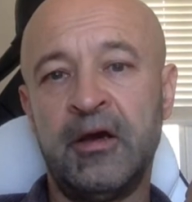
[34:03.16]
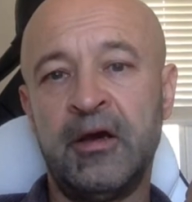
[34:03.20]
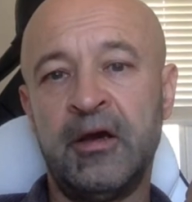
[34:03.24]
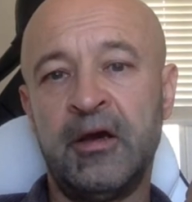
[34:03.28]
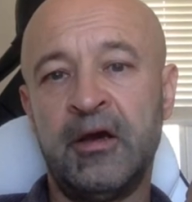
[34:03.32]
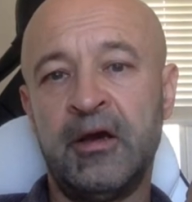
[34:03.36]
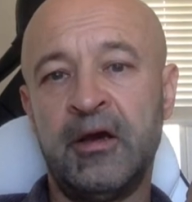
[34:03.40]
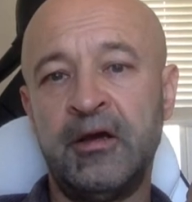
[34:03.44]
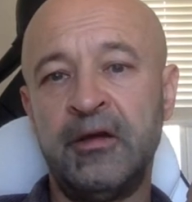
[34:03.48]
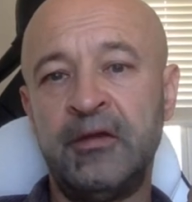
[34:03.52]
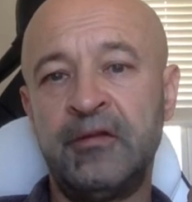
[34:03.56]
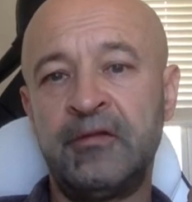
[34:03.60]

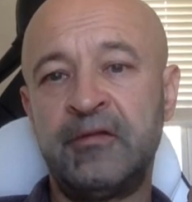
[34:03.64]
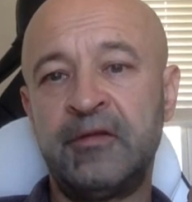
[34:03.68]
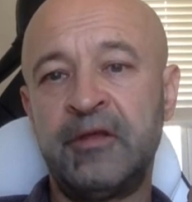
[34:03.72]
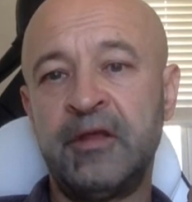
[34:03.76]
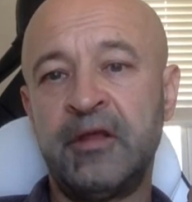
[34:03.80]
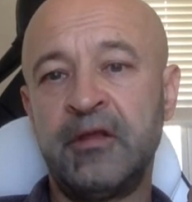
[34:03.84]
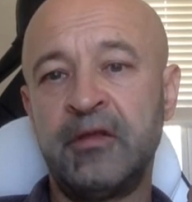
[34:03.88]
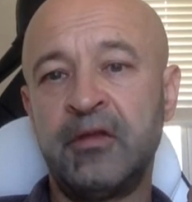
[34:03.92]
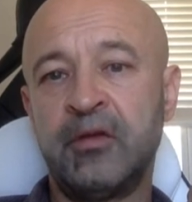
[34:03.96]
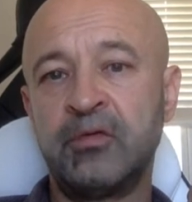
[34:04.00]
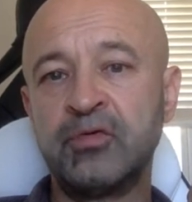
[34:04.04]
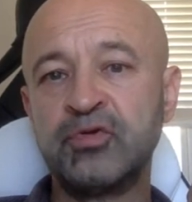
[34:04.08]
it
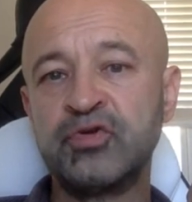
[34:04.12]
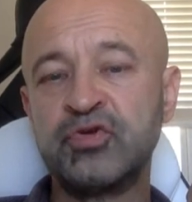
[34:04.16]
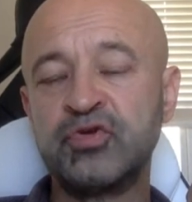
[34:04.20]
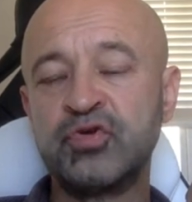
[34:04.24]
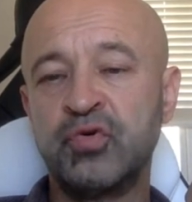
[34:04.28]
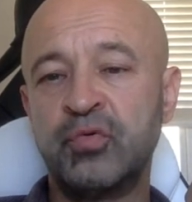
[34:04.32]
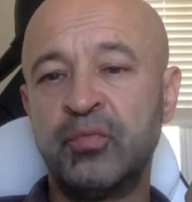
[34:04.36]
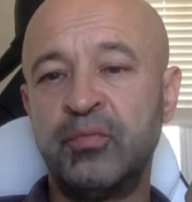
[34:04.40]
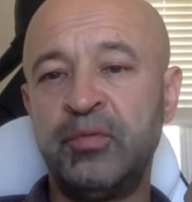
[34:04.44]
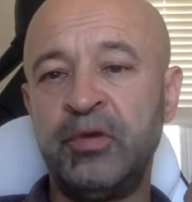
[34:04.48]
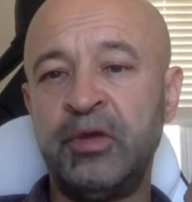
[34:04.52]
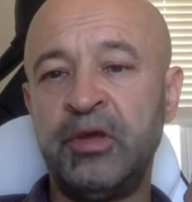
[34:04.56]
can
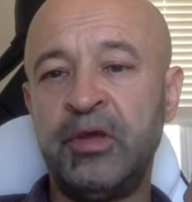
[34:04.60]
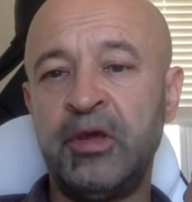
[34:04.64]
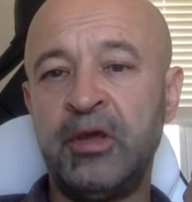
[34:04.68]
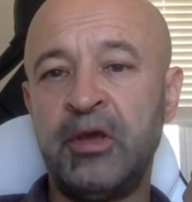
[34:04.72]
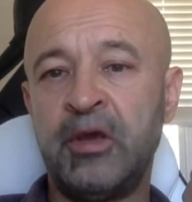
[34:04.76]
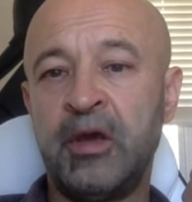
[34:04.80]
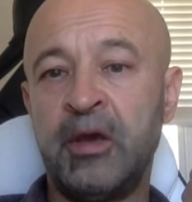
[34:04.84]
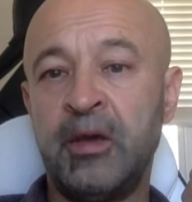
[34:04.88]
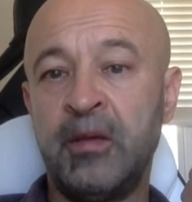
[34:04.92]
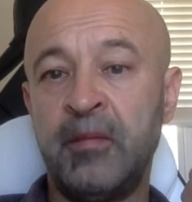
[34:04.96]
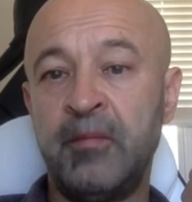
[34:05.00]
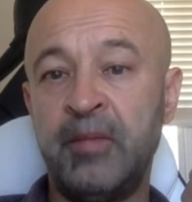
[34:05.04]
also be
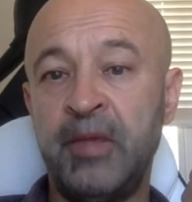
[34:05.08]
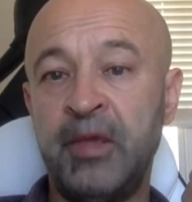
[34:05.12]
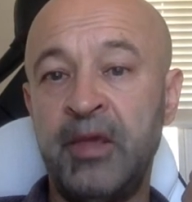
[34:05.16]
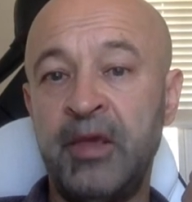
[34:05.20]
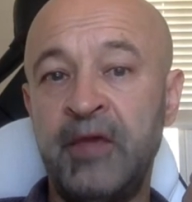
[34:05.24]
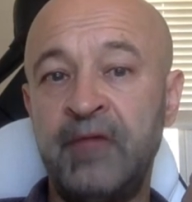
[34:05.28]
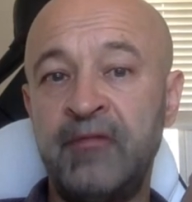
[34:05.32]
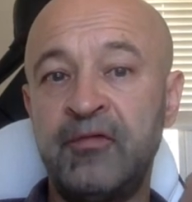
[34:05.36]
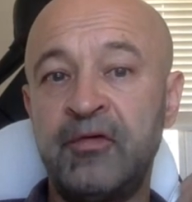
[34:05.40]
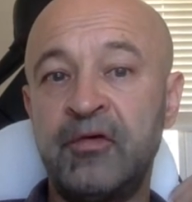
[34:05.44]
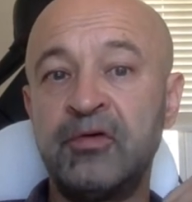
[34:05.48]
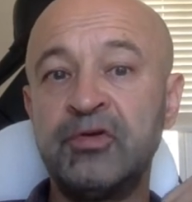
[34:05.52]
a
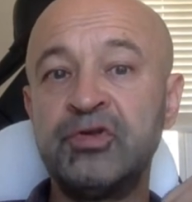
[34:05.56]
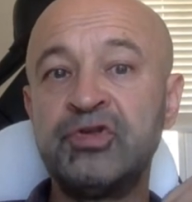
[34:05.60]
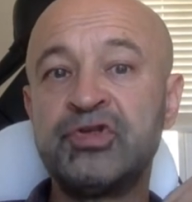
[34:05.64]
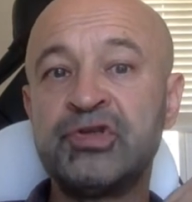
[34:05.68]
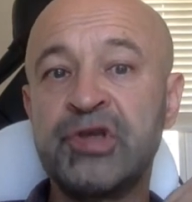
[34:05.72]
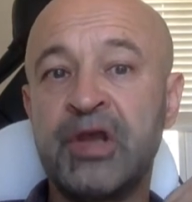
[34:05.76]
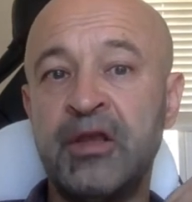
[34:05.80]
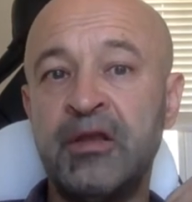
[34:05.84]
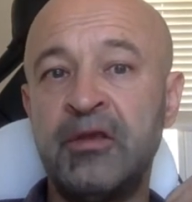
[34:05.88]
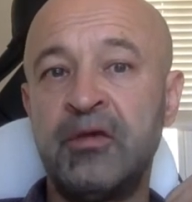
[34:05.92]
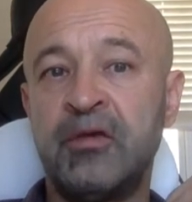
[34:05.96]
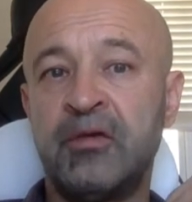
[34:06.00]
behavior
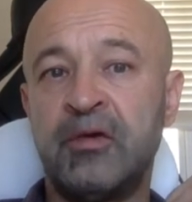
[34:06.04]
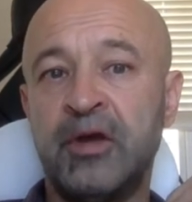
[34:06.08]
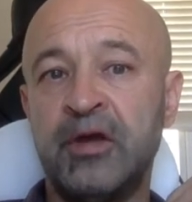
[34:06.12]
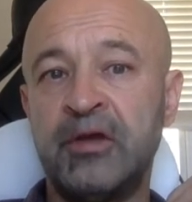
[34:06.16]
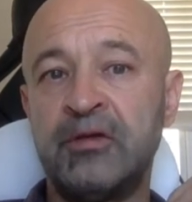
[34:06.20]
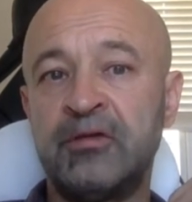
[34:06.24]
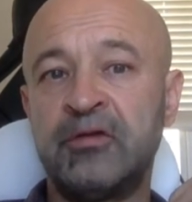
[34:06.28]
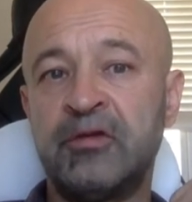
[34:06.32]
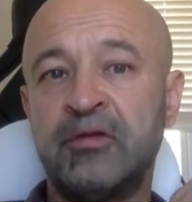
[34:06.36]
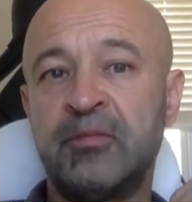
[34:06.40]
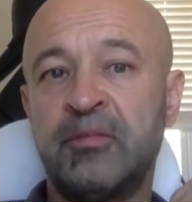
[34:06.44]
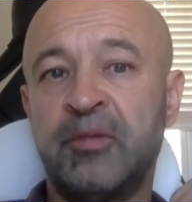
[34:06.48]

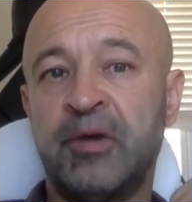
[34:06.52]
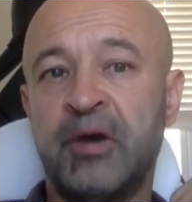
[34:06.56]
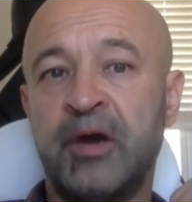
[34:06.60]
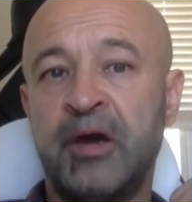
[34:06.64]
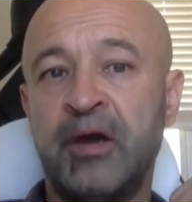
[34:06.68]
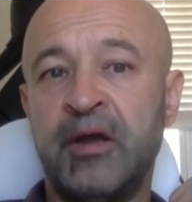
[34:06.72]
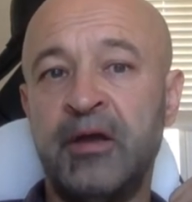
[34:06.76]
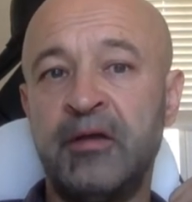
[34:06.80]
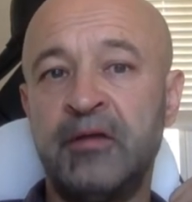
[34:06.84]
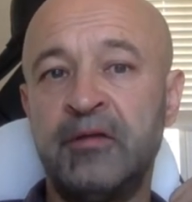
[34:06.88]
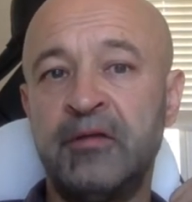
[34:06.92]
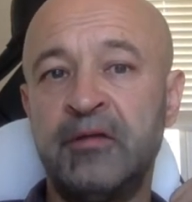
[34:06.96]
generated
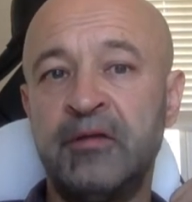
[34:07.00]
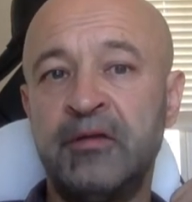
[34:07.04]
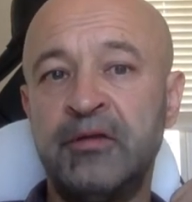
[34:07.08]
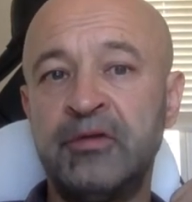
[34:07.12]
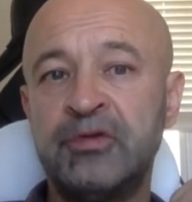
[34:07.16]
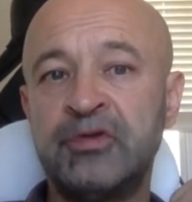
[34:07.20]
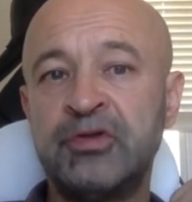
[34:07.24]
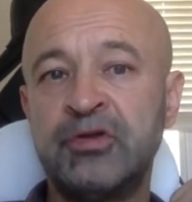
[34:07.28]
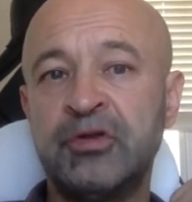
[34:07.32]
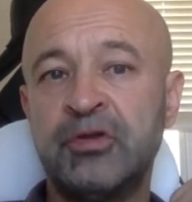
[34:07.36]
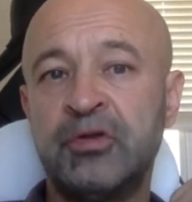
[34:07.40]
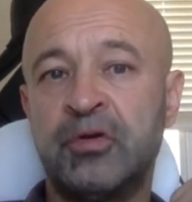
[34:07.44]
by the
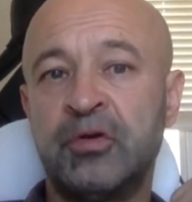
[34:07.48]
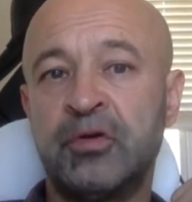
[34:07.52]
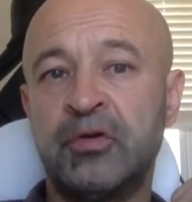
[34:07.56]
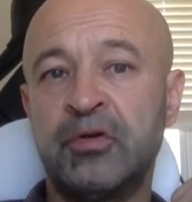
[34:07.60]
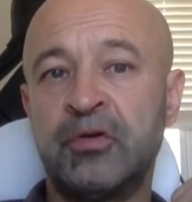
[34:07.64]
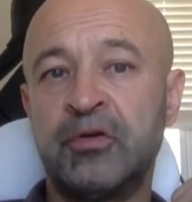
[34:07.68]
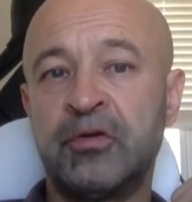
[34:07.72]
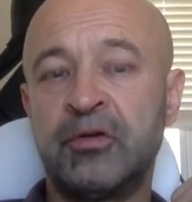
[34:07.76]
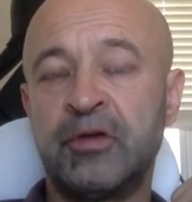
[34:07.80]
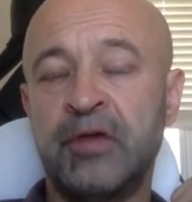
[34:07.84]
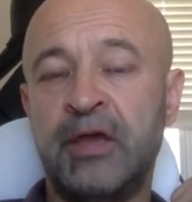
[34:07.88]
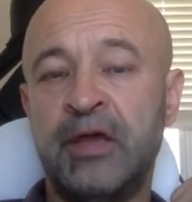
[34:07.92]

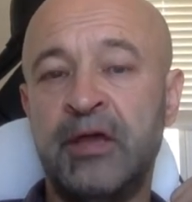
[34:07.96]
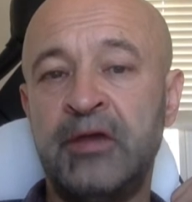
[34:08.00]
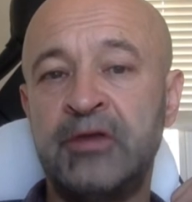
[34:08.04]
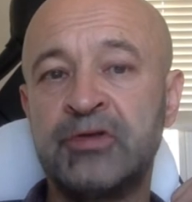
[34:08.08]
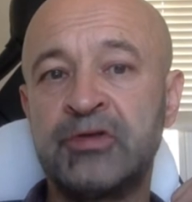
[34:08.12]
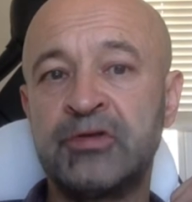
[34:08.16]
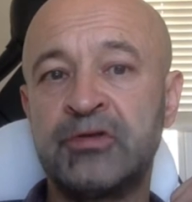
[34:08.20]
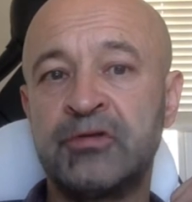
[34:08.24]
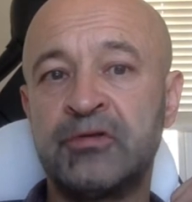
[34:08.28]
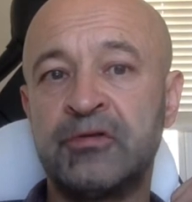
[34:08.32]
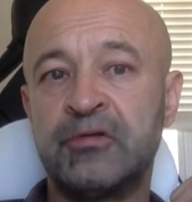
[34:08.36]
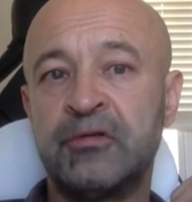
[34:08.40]
G-learner
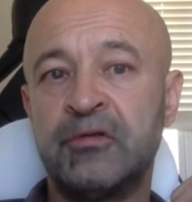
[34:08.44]
agent.